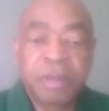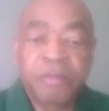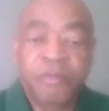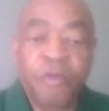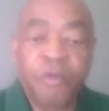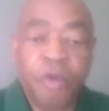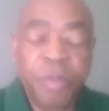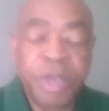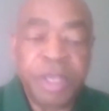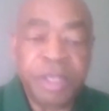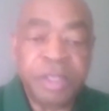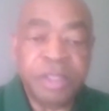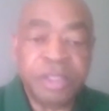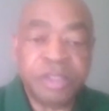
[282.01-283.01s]
for
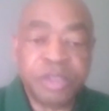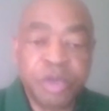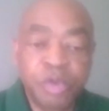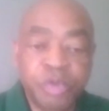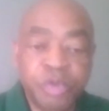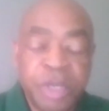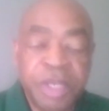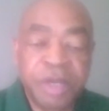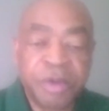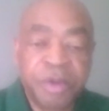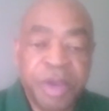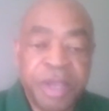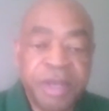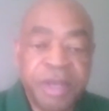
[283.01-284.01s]
me, the schools were
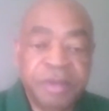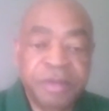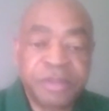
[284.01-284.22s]
integrated.